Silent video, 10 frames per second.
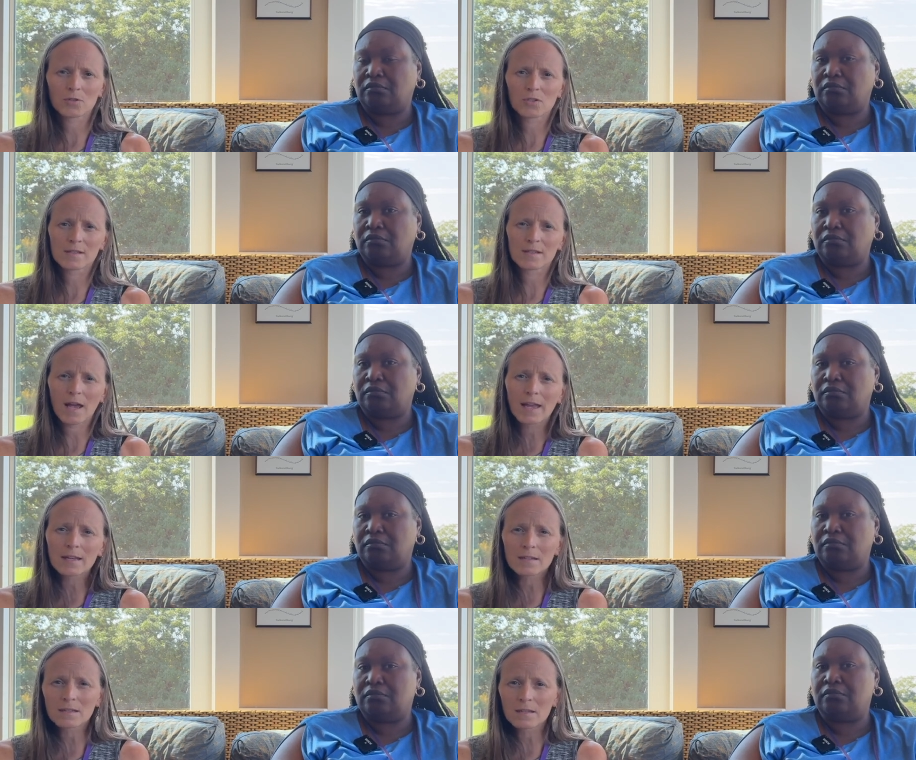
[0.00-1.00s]
Speaker 1: pushed
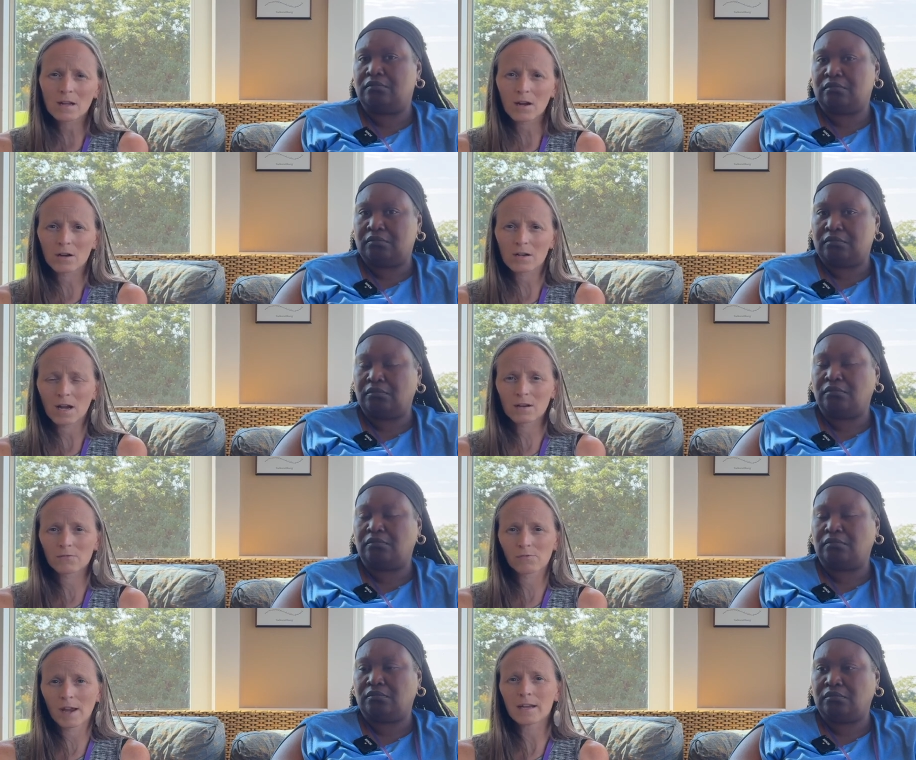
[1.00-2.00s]
aside and are kind
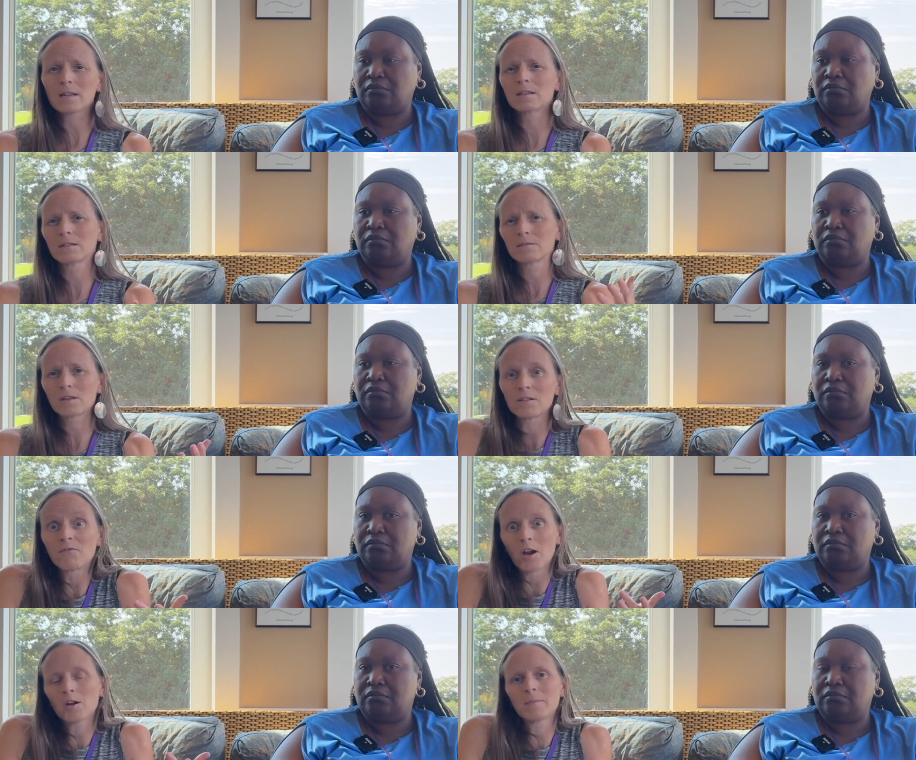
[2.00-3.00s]
of ready. The,
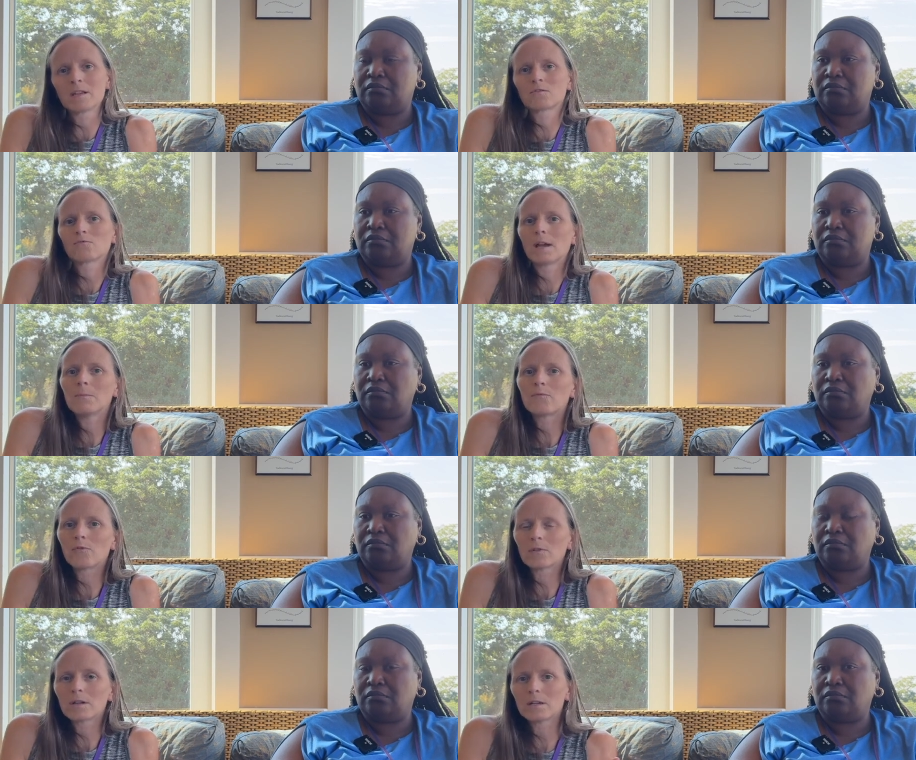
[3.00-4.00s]
environment is ripe
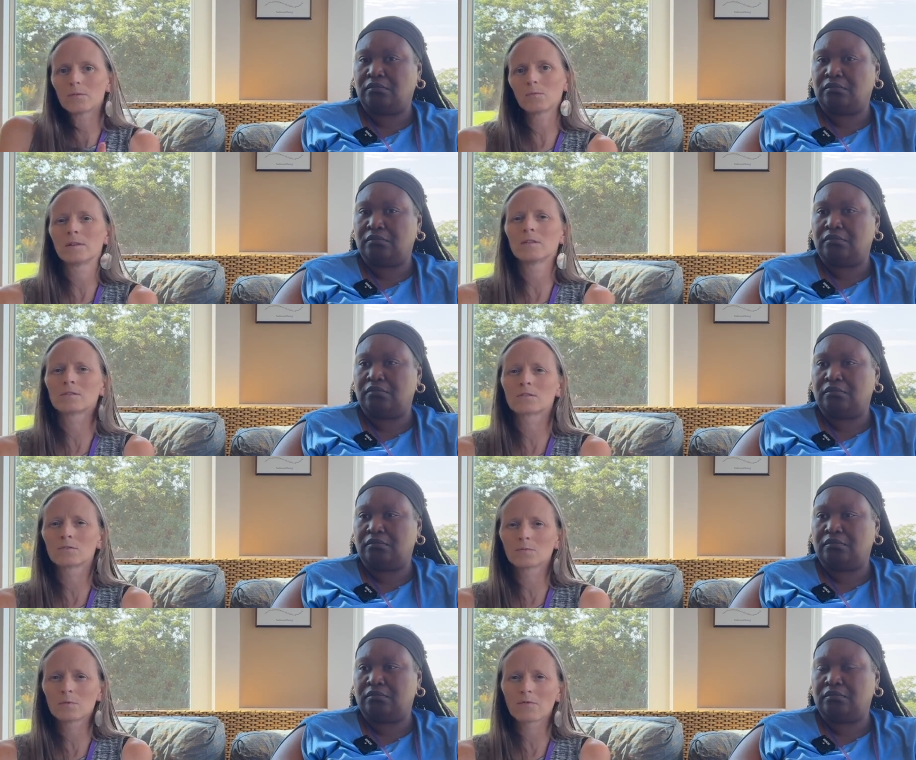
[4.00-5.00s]
for it mm-hmm. when there's a
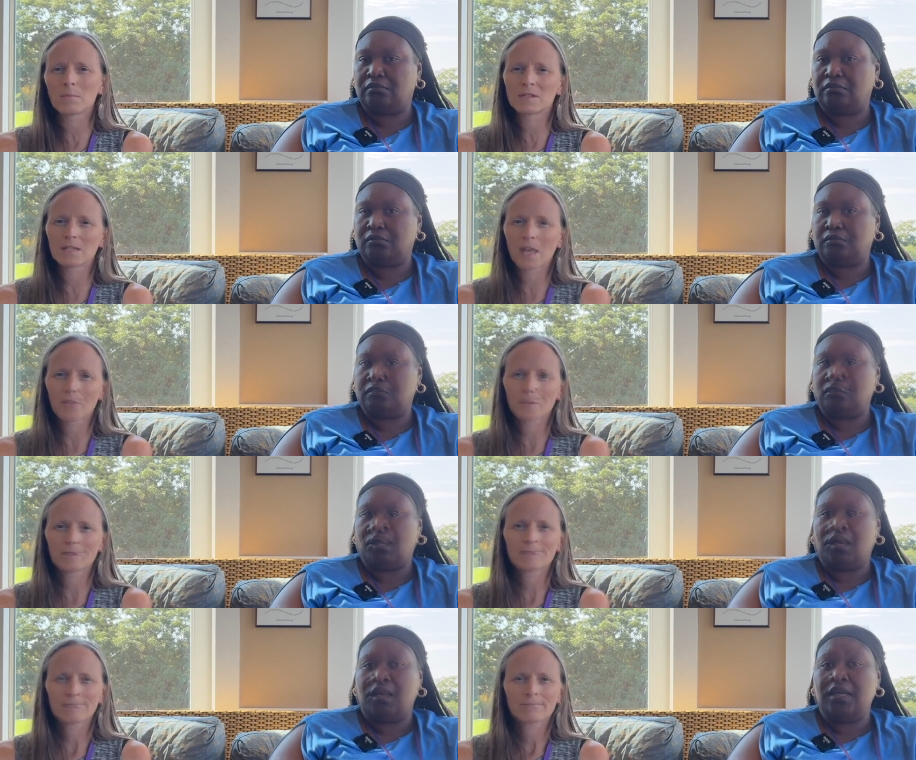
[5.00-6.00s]
group of them together.
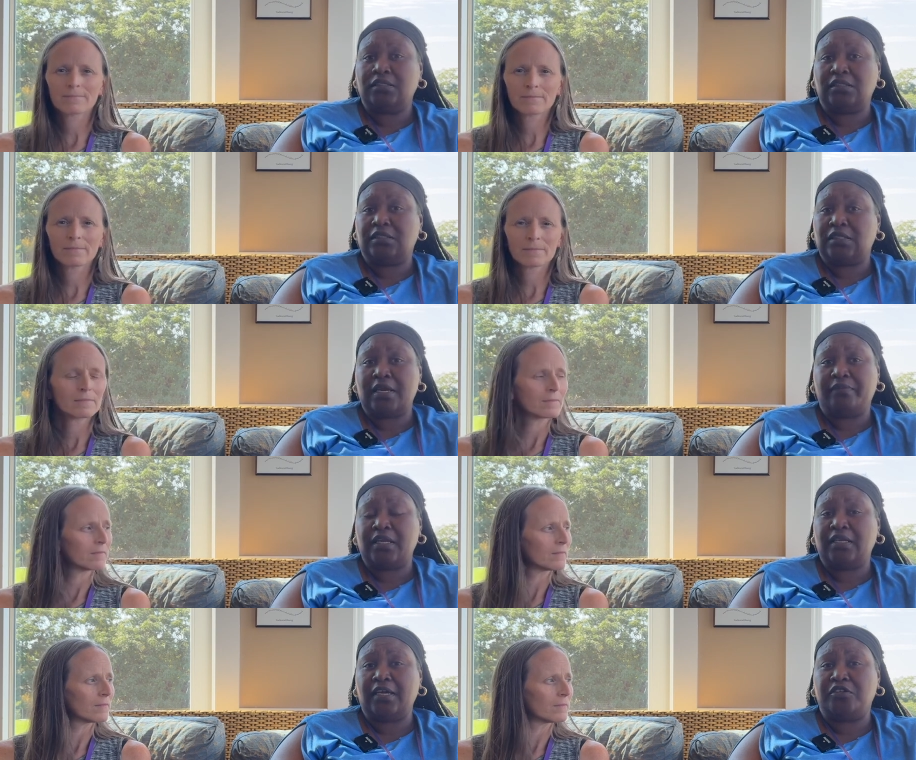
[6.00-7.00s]
Speaker 2: It's the same
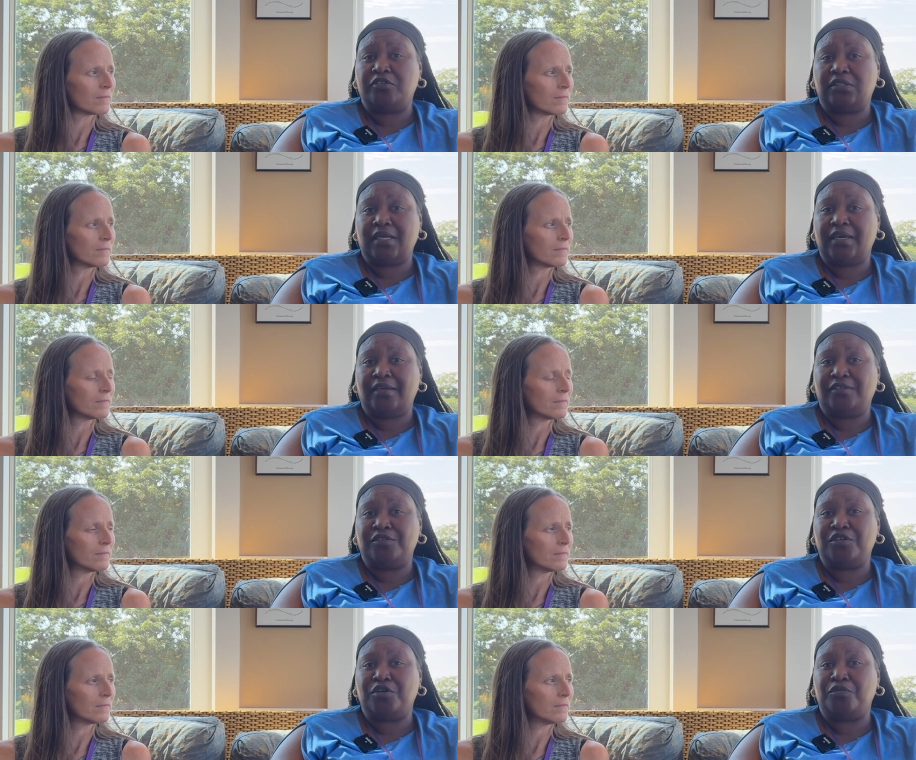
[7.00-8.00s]
thing, like you said.
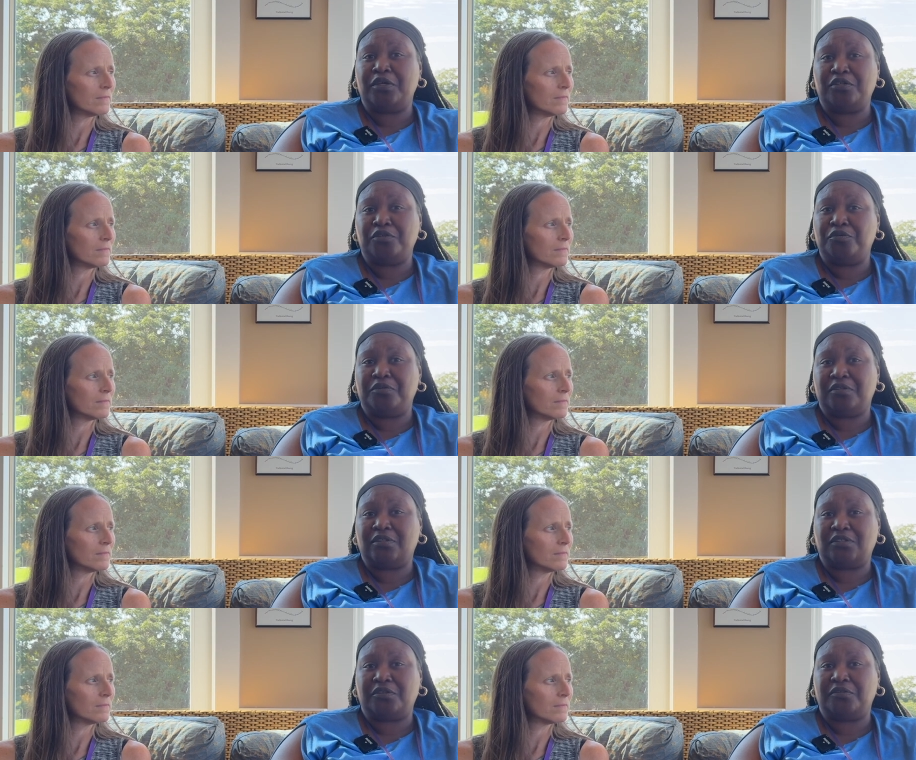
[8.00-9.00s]
You know, when you were
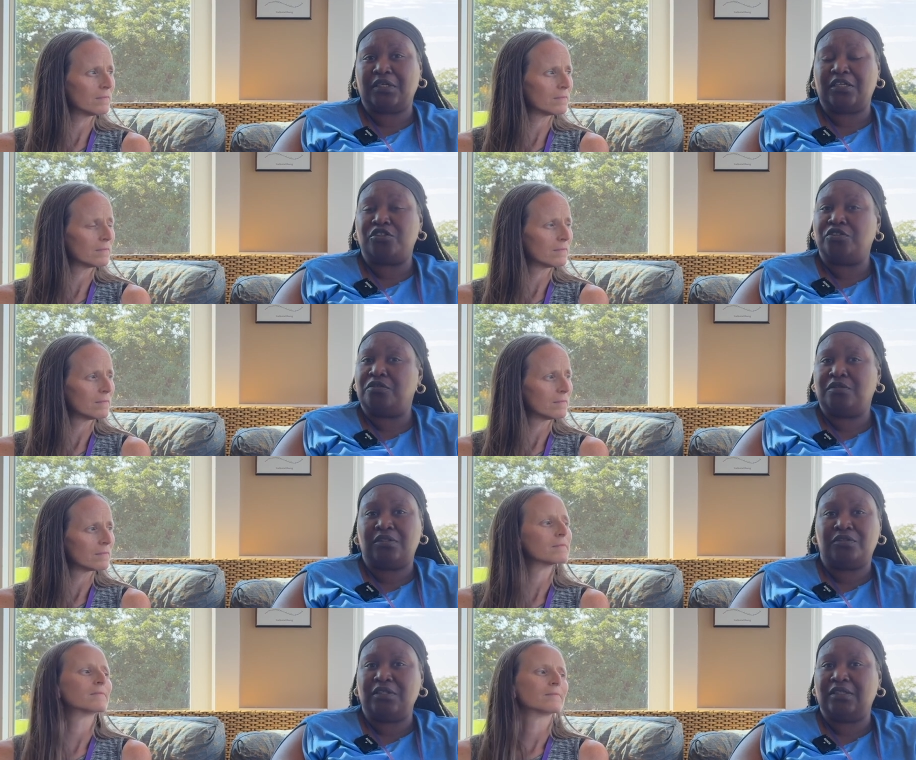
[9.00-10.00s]
a certain age, you
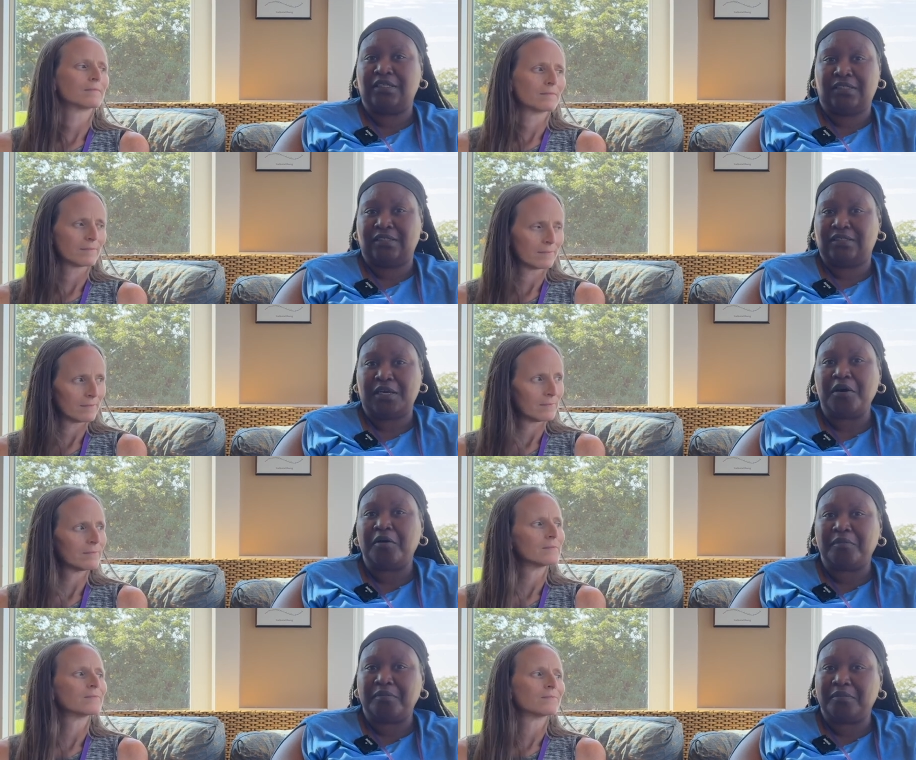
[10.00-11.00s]
you didn't get this
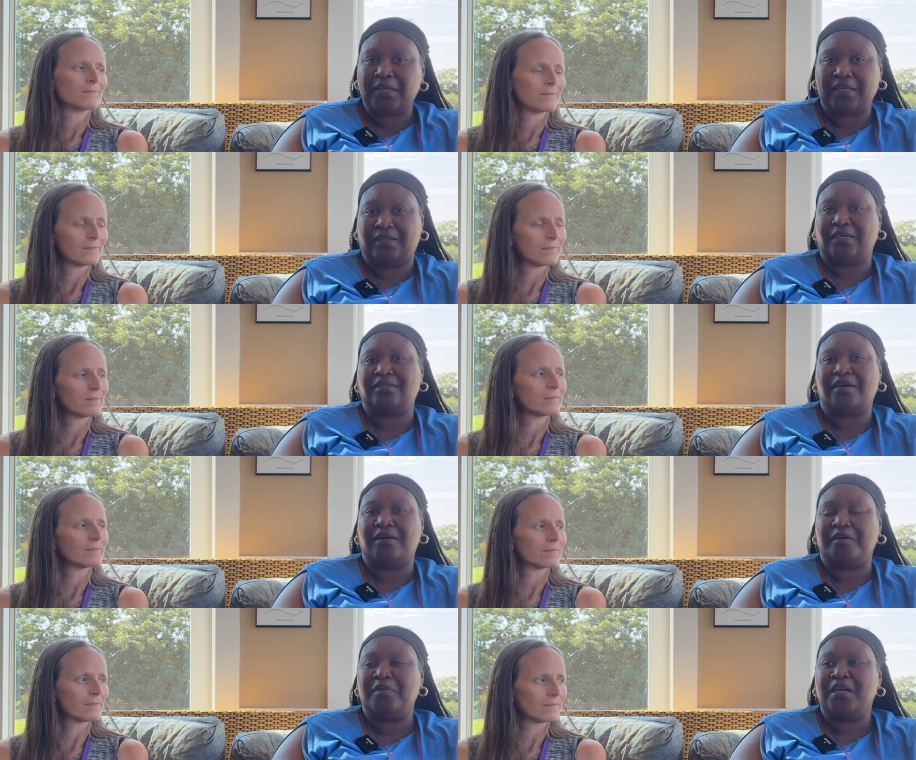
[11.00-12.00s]
help at that time,